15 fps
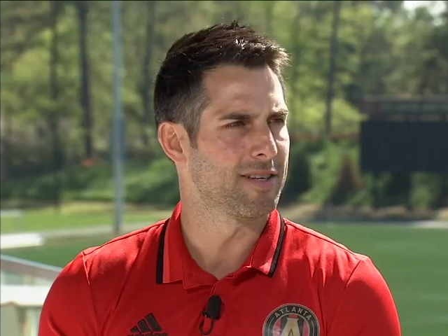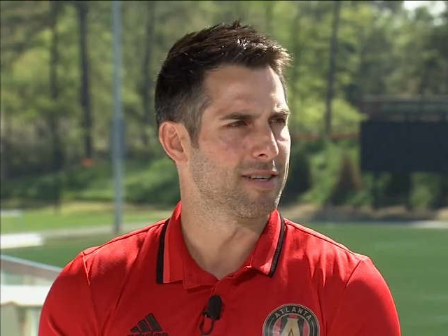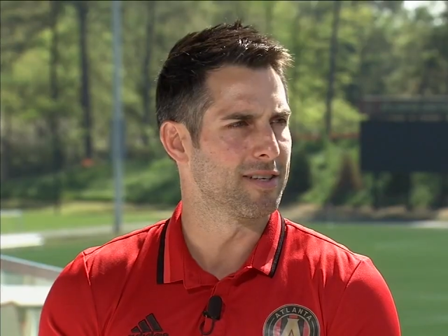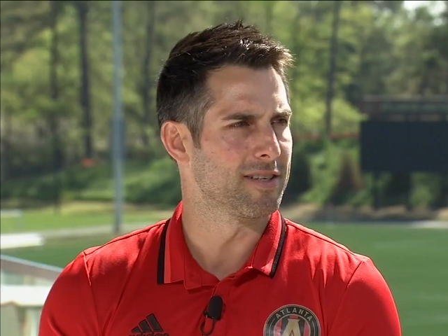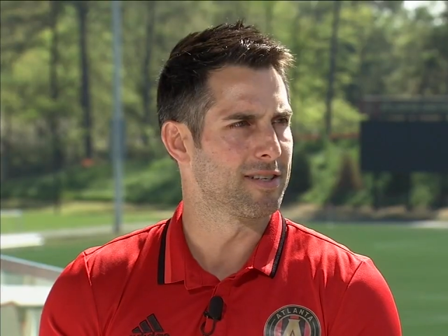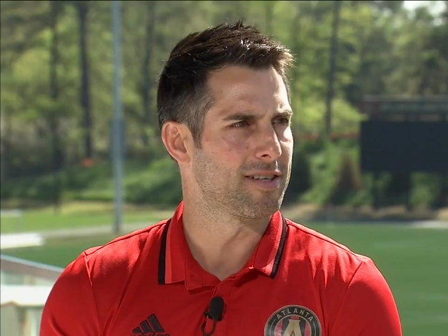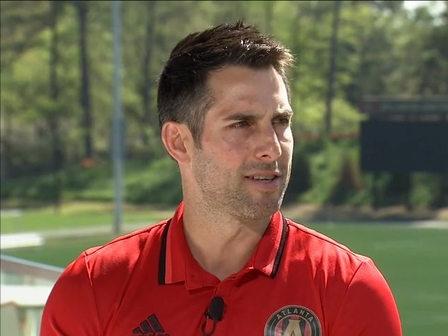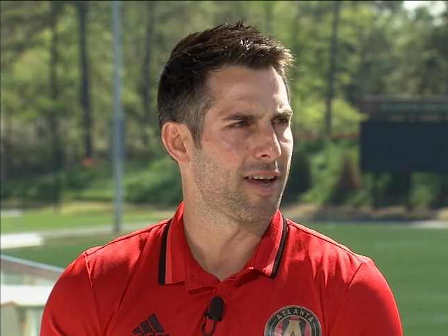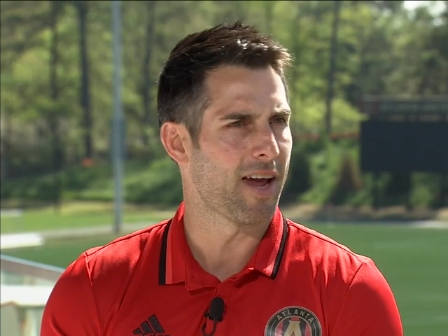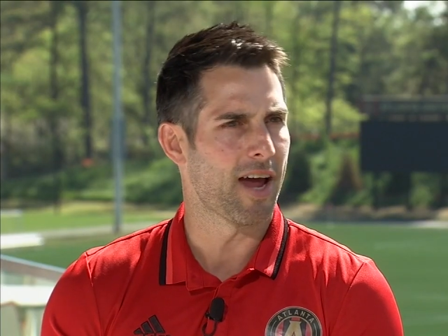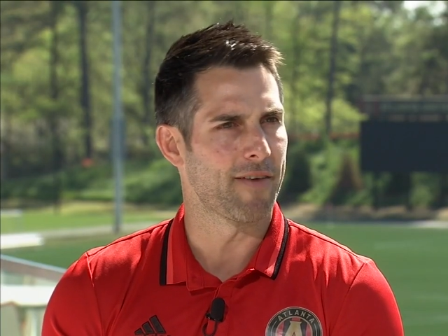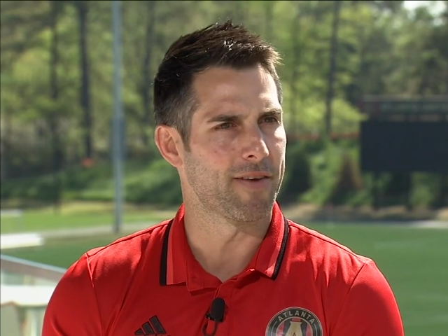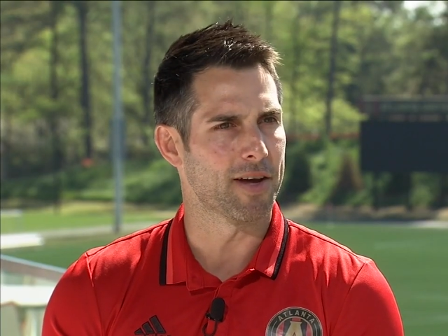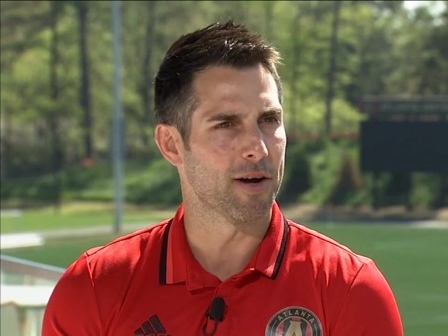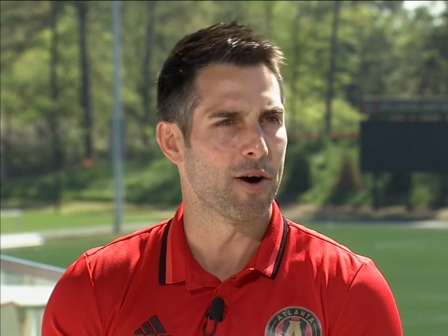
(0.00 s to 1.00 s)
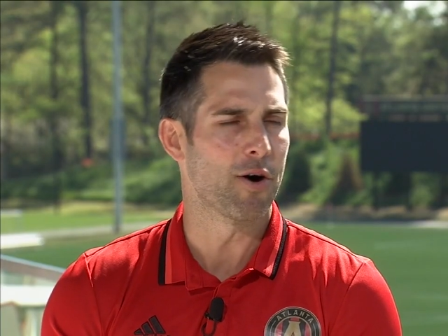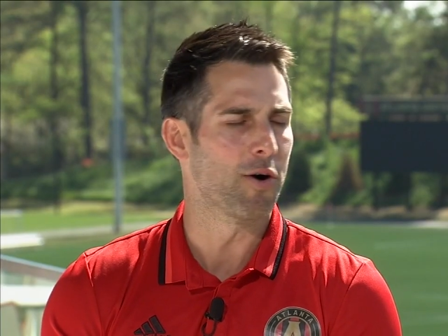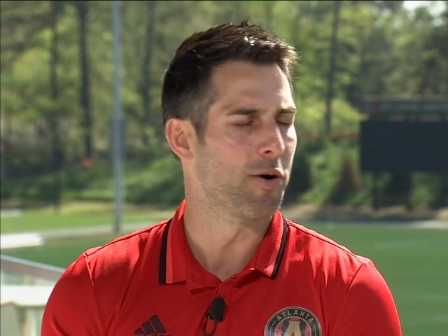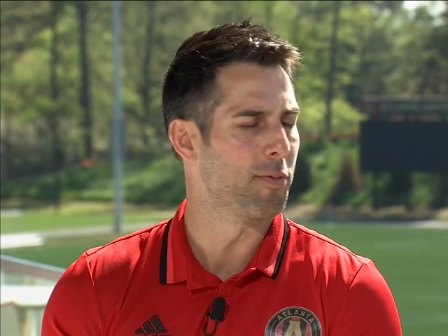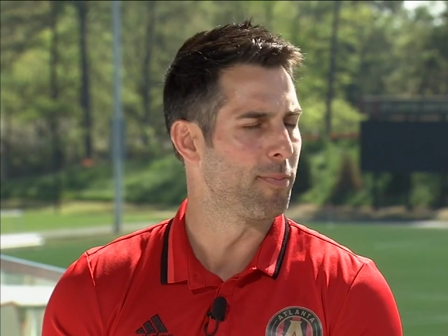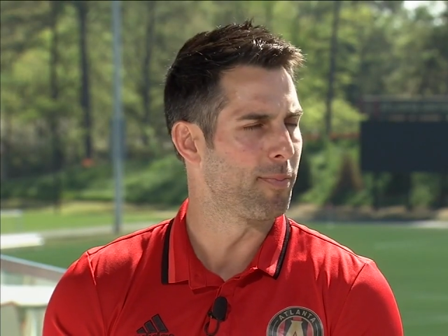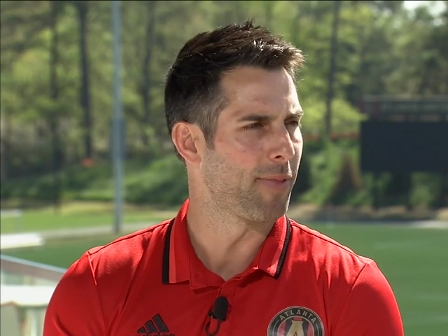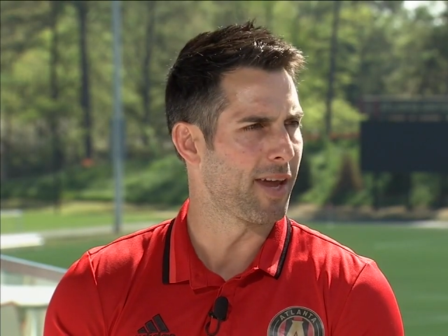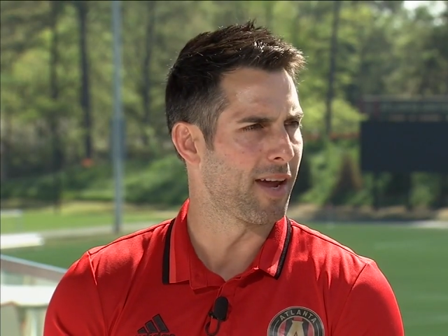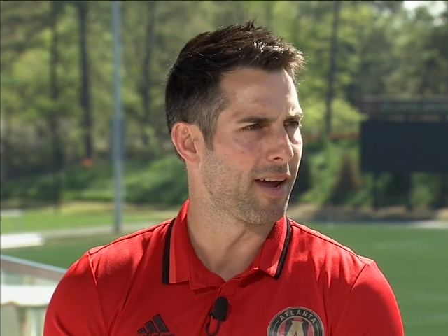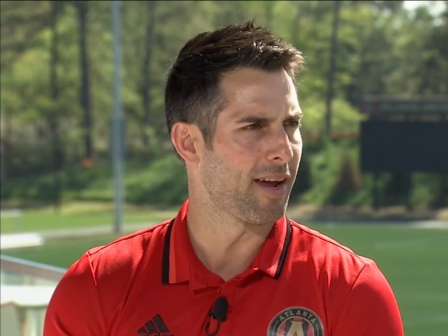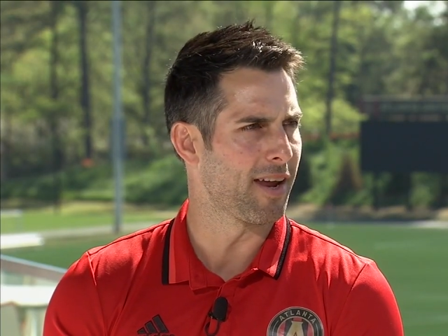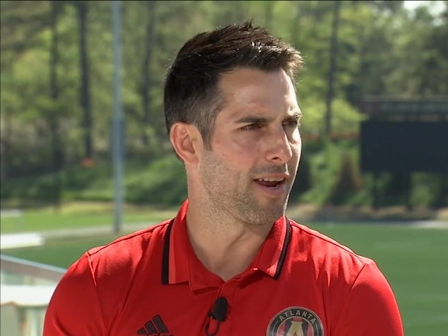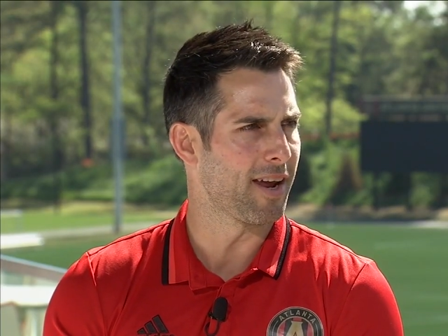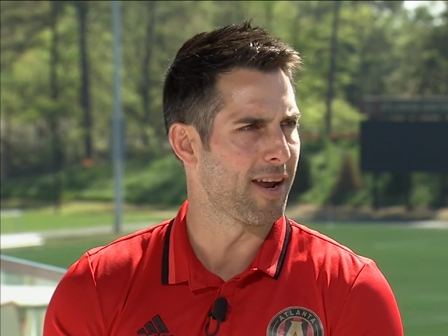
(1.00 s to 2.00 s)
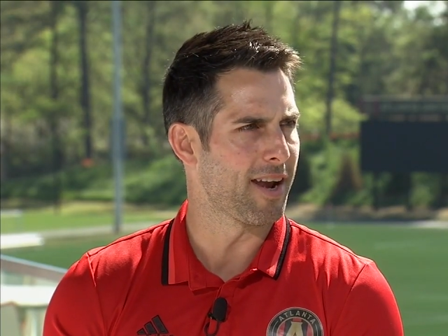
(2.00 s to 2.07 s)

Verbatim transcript: is having a home and,